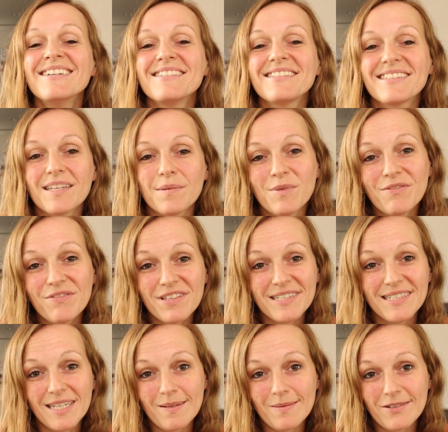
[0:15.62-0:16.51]
some of
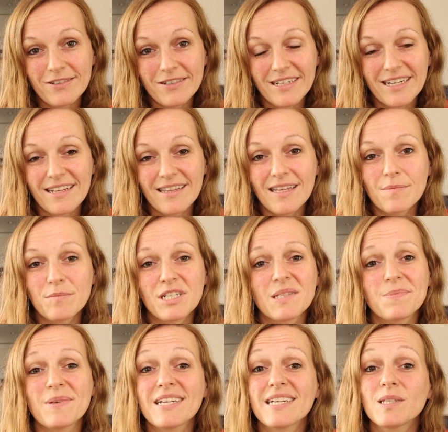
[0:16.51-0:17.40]
the same curriculum
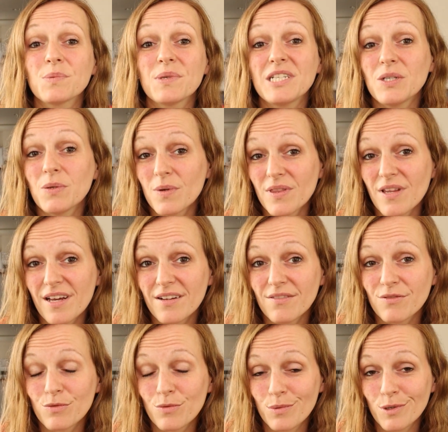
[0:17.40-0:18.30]
just because we do a lot
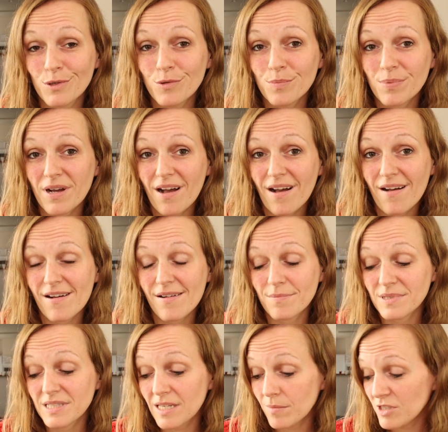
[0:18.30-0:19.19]
of group
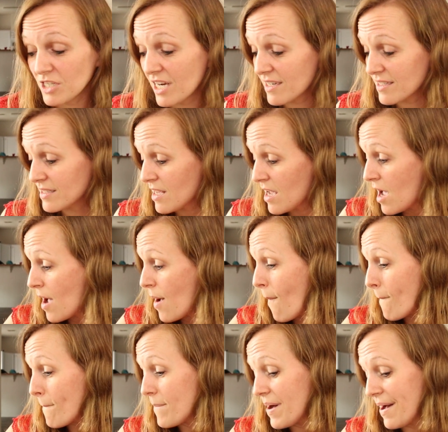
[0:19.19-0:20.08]
subjects,
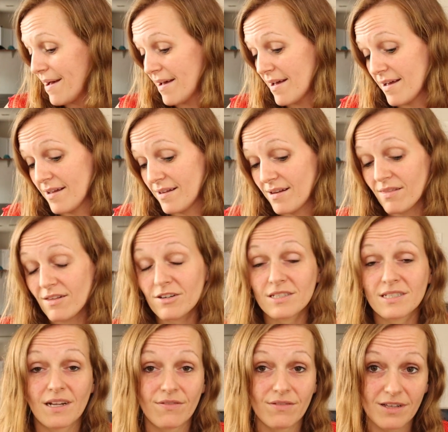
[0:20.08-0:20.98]
but
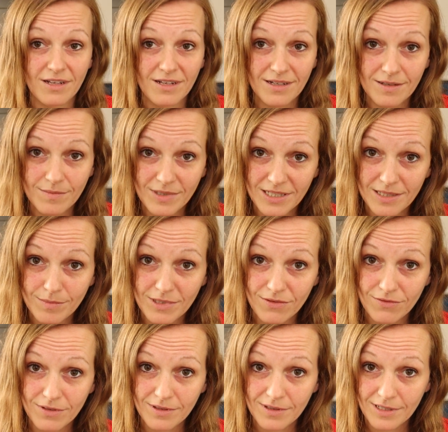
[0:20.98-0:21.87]
there's definitely going to be some
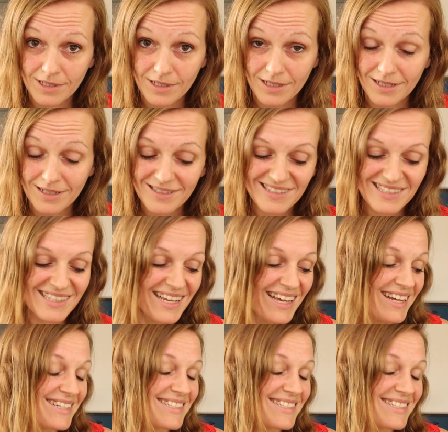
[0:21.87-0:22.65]
different things.